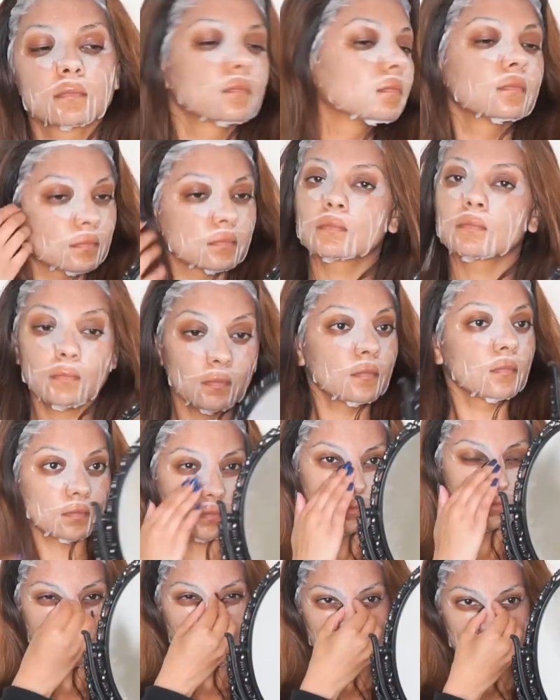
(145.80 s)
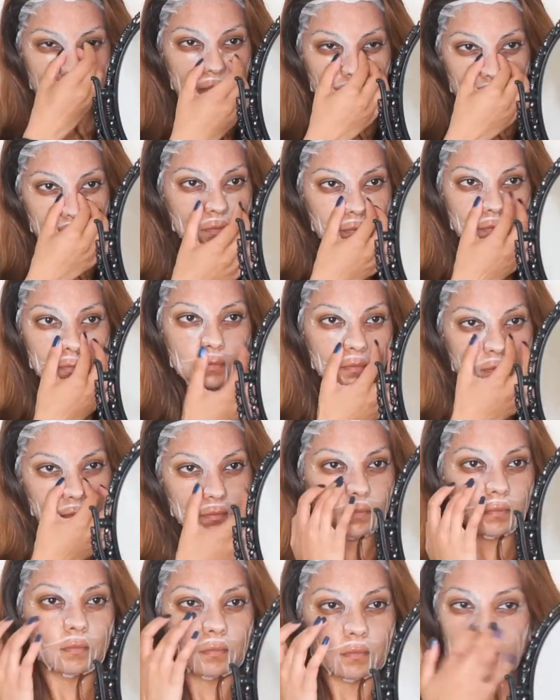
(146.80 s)
And I take it out, put it on my
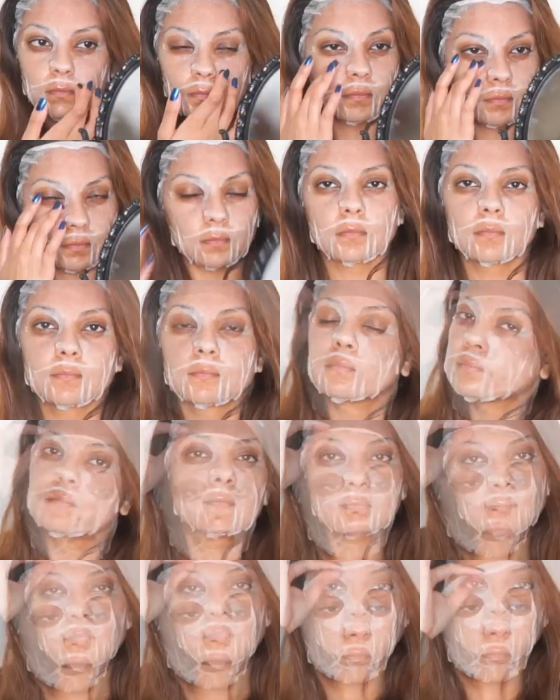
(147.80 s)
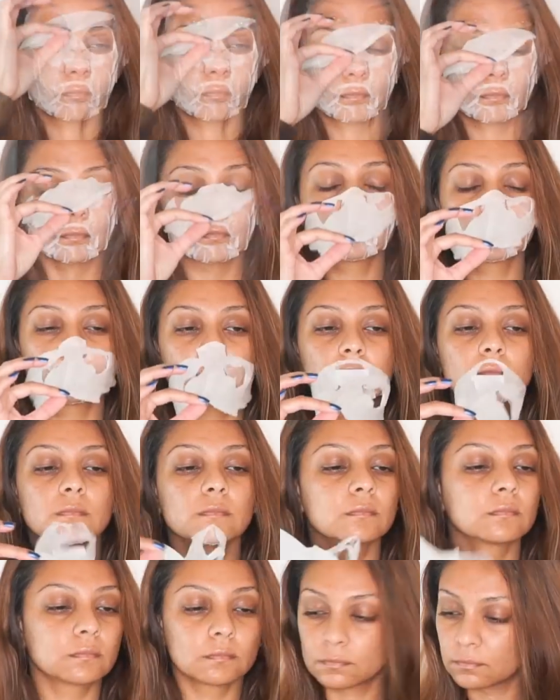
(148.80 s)
skin, and leave it on for about twenty
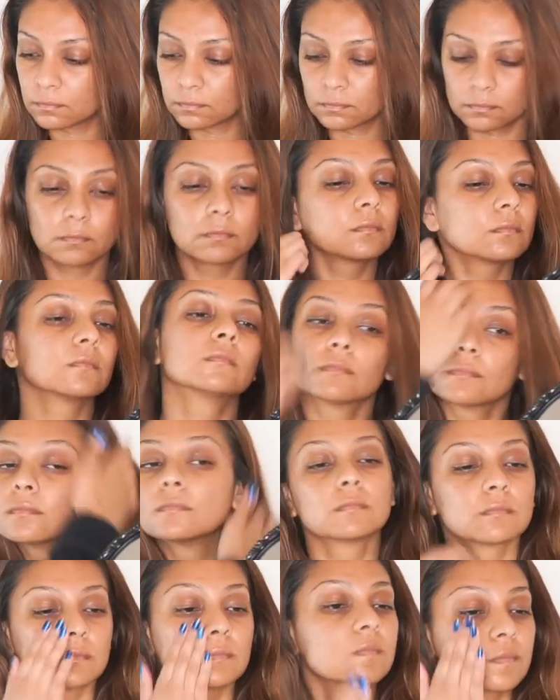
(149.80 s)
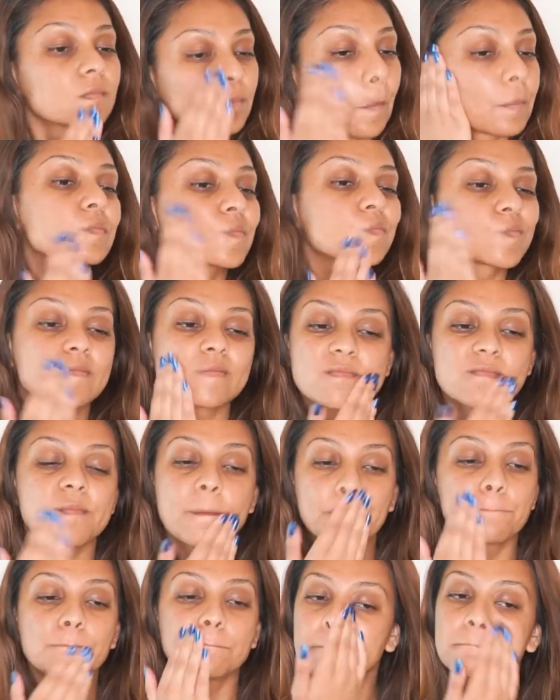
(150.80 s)
minutes, peel it off, and I have
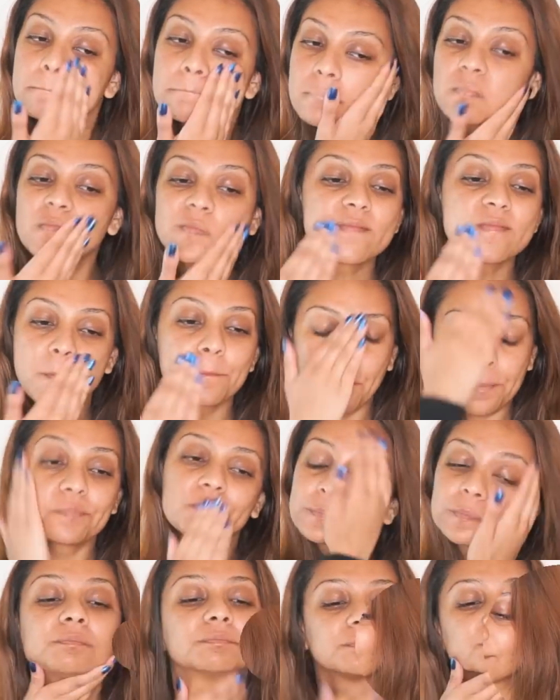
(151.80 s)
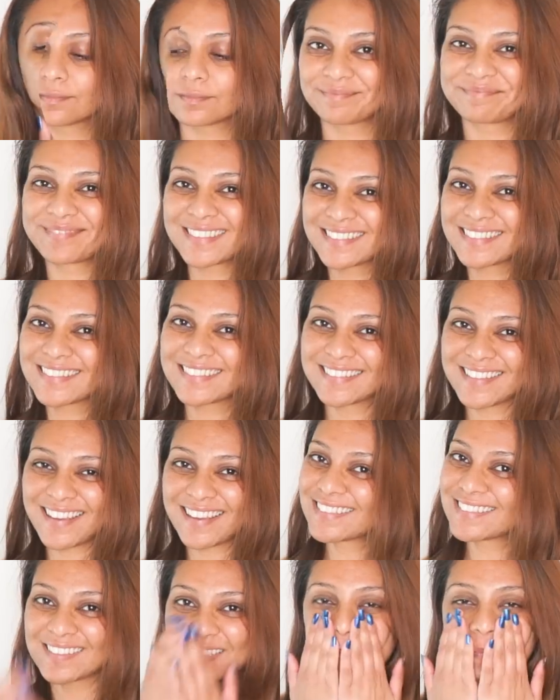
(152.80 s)
refreshed skin. It just feels really, really good.
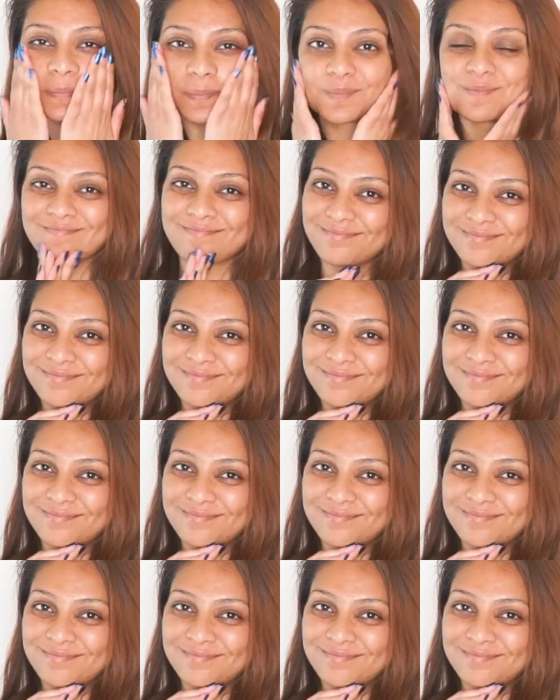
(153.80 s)
And that's a